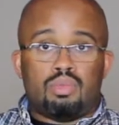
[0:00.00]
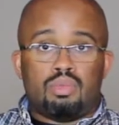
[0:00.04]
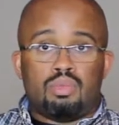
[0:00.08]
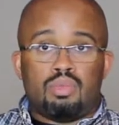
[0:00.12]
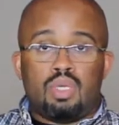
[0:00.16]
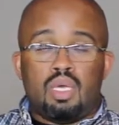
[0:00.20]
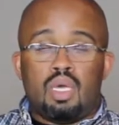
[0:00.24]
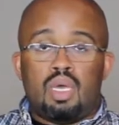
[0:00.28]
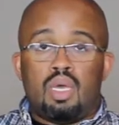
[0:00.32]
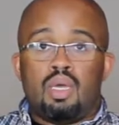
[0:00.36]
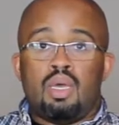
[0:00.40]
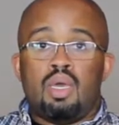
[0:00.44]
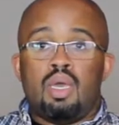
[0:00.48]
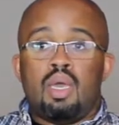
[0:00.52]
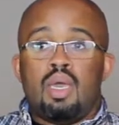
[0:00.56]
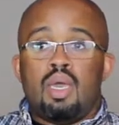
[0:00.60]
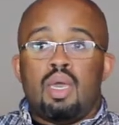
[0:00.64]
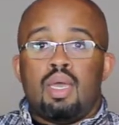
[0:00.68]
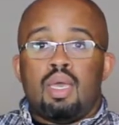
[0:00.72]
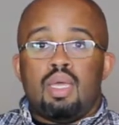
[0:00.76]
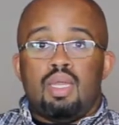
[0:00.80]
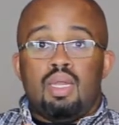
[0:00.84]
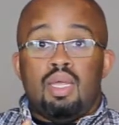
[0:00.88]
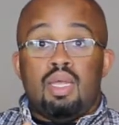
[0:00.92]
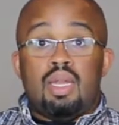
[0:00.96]
Okay,
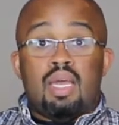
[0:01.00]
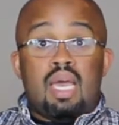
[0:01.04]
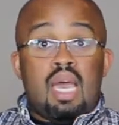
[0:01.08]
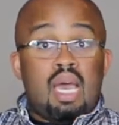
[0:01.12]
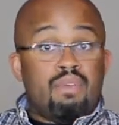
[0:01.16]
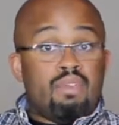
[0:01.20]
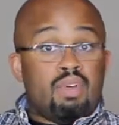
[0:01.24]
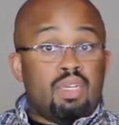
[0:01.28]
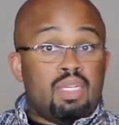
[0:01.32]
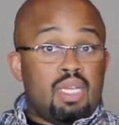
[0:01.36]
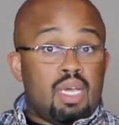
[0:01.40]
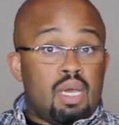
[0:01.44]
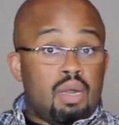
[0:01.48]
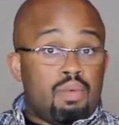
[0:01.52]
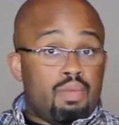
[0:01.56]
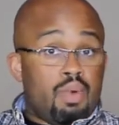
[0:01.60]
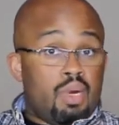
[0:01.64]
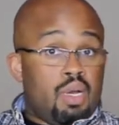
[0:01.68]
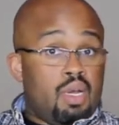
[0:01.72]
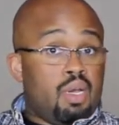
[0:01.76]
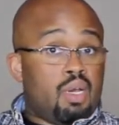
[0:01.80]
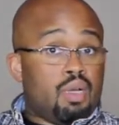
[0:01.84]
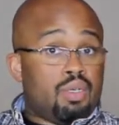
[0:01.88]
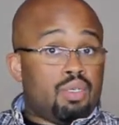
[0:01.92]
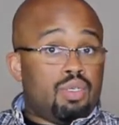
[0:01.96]
you need to have a debt
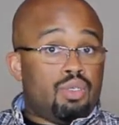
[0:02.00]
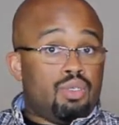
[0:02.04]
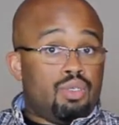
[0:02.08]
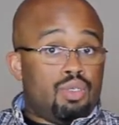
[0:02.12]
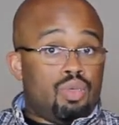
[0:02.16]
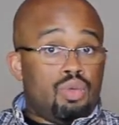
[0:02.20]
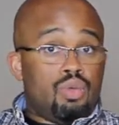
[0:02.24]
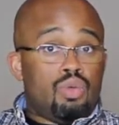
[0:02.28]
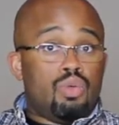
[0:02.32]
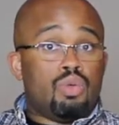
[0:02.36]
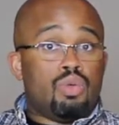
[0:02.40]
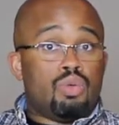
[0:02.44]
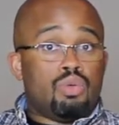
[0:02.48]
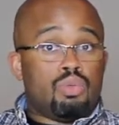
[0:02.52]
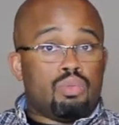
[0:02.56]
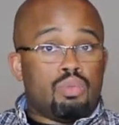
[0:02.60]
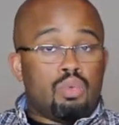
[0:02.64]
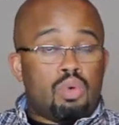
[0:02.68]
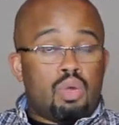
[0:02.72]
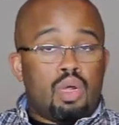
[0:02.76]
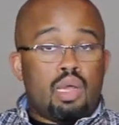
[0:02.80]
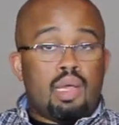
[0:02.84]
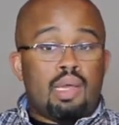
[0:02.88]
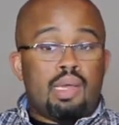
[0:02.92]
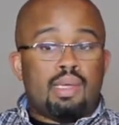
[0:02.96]
reduction tool.
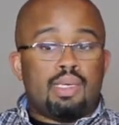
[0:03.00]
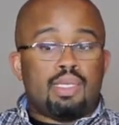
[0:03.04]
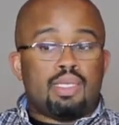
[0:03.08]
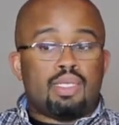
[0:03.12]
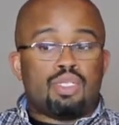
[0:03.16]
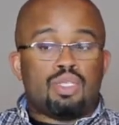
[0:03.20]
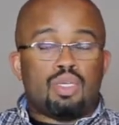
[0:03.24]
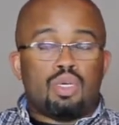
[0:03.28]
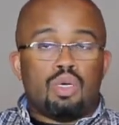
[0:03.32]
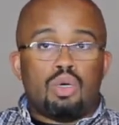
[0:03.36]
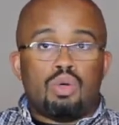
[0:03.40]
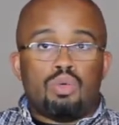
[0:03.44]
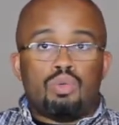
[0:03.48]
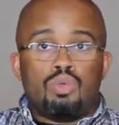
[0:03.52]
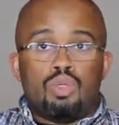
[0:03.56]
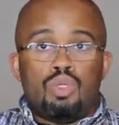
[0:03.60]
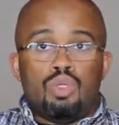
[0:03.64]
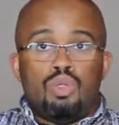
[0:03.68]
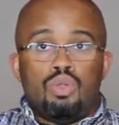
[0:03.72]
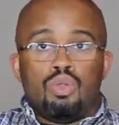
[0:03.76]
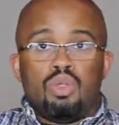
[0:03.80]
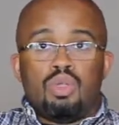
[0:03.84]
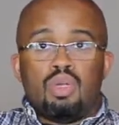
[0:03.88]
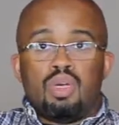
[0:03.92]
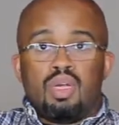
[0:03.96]
All right, so when
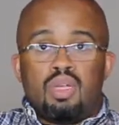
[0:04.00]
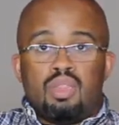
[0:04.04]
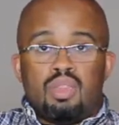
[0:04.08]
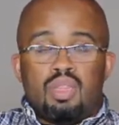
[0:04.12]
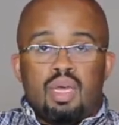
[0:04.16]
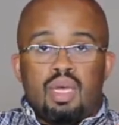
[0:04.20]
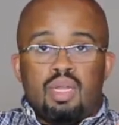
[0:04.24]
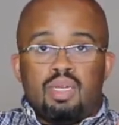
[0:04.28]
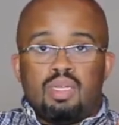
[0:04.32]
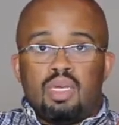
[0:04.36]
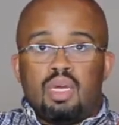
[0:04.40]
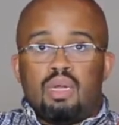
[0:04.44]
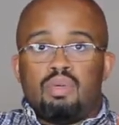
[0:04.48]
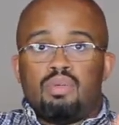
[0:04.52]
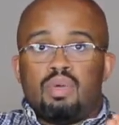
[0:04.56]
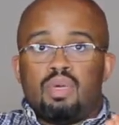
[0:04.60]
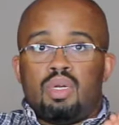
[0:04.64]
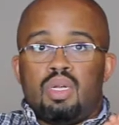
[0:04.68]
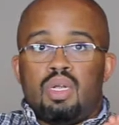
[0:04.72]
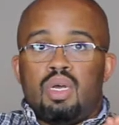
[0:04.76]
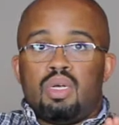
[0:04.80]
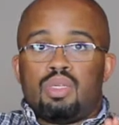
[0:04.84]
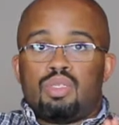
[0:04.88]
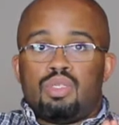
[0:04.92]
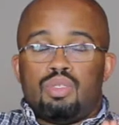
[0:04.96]
you look at that debt
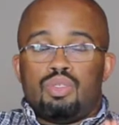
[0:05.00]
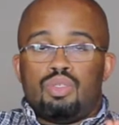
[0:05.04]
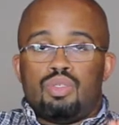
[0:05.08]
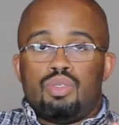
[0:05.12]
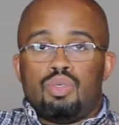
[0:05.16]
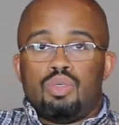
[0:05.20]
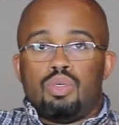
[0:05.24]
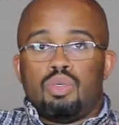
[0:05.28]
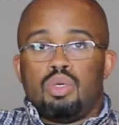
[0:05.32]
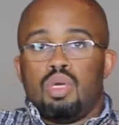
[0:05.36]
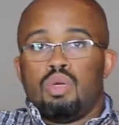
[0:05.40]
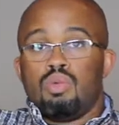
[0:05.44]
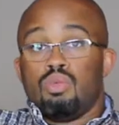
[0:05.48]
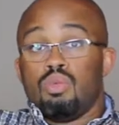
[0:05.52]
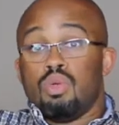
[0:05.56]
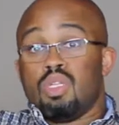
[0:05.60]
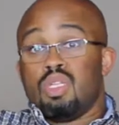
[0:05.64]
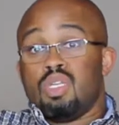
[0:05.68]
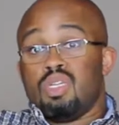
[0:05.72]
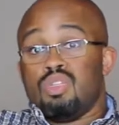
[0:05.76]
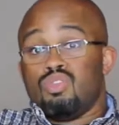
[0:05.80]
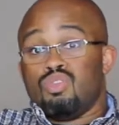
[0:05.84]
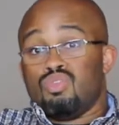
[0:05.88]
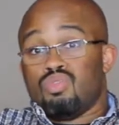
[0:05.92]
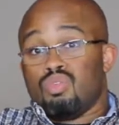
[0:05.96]
reduction tool, it
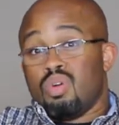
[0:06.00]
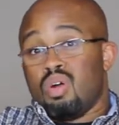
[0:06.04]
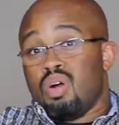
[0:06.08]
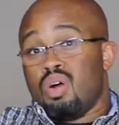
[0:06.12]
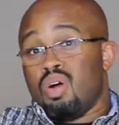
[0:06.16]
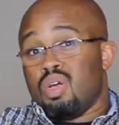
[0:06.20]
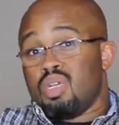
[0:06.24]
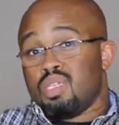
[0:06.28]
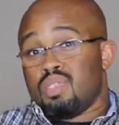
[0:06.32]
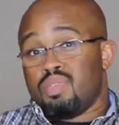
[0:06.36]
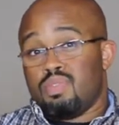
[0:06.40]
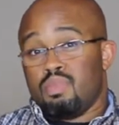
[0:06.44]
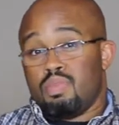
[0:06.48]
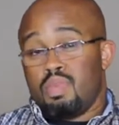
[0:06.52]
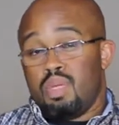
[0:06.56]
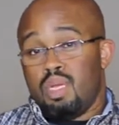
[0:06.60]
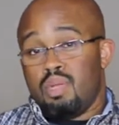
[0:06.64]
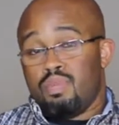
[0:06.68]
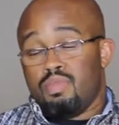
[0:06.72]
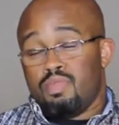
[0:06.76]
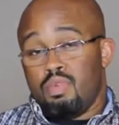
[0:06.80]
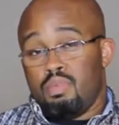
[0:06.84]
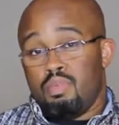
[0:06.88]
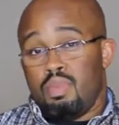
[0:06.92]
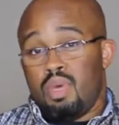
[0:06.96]
really draws from the
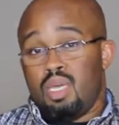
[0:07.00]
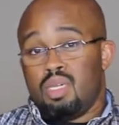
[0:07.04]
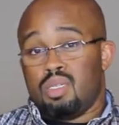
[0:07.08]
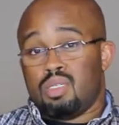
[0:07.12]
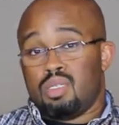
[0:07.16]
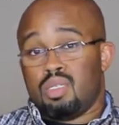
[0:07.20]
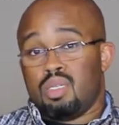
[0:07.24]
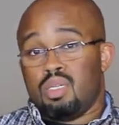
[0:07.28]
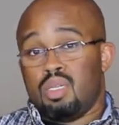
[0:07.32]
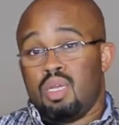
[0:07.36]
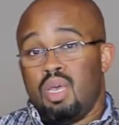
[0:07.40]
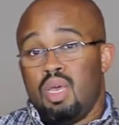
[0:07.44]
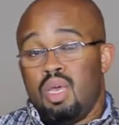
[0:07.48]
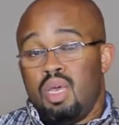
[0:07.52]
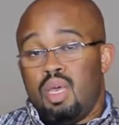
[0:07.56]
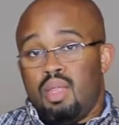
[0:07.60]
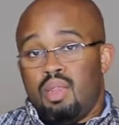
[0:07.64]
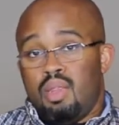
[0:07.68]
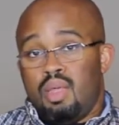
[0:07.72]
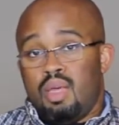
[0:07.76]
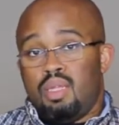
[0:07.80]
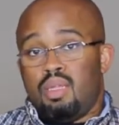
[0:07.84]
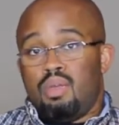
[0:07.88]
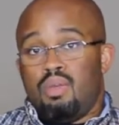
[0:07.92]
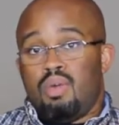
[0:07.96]
information
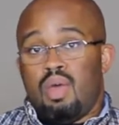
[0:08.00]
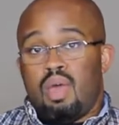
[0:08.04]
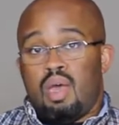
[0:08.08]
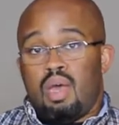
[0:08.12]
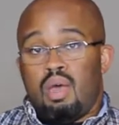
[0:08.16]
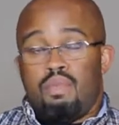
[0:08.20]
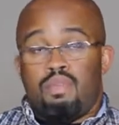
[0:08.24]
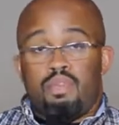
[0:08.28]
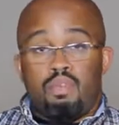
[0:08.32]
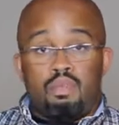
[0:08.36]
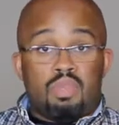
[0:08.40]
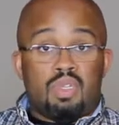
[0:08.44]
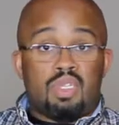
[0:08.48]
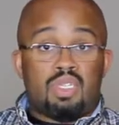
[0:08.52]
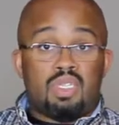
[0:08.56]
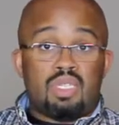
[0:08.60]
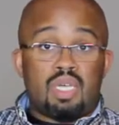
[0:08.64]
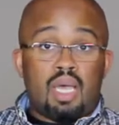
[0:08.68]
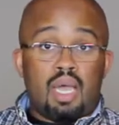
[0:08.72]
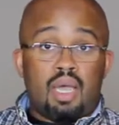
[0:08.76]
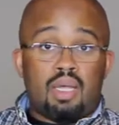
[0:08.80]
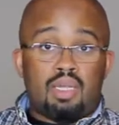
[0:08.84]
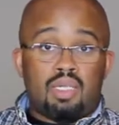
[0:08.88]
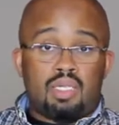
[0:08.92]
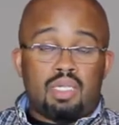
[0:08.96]
that you have from the
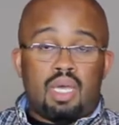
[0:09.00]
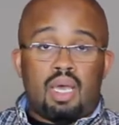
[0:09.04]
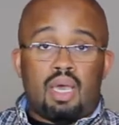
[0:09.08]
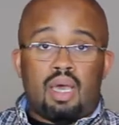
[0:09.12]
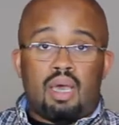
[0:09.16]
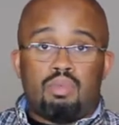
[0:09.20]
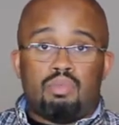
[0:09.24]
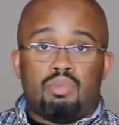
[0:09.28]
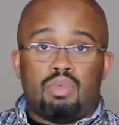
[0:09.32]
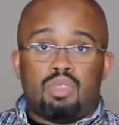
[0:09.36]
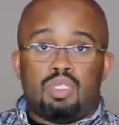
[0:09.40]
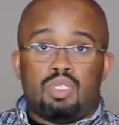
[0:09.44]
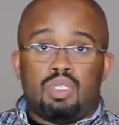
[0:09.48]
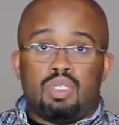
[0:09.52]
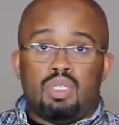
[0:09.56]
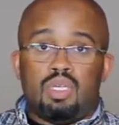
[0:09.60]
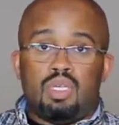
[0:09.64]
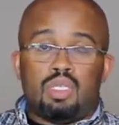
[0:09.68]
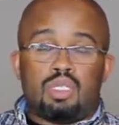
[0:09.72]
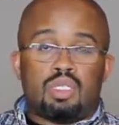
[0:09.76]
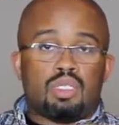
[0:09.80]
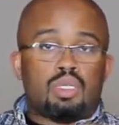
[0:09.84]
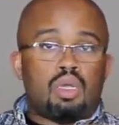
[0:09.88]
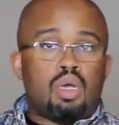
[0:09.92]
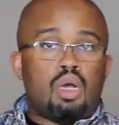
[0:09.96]
second tab, which
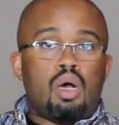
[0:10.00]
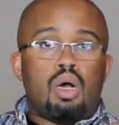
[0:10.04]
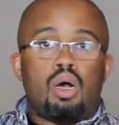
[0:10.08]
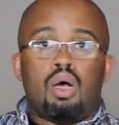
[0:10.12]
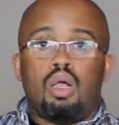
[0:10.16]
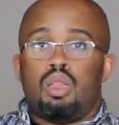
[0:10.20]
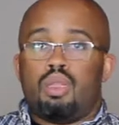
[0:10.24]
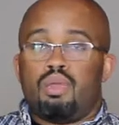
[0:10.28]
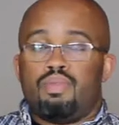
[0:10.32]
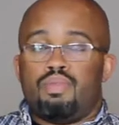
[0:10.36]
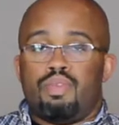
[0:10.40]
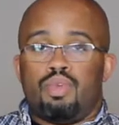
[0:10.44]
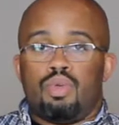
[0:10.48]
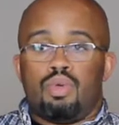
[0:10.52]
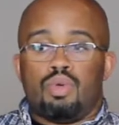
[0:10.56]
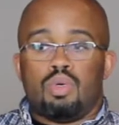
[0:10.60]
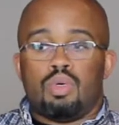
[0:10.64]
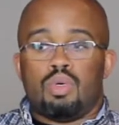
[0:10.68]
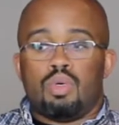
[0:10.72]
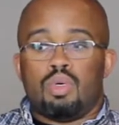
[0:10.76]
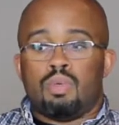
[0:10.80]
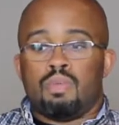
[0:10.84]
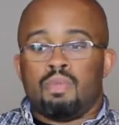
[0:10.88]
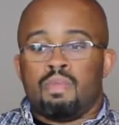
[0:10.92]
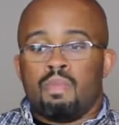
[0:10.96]
lists all of
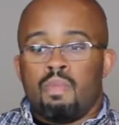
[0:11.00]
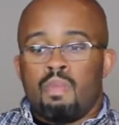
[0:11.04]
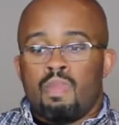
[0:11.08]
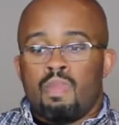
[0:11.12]
your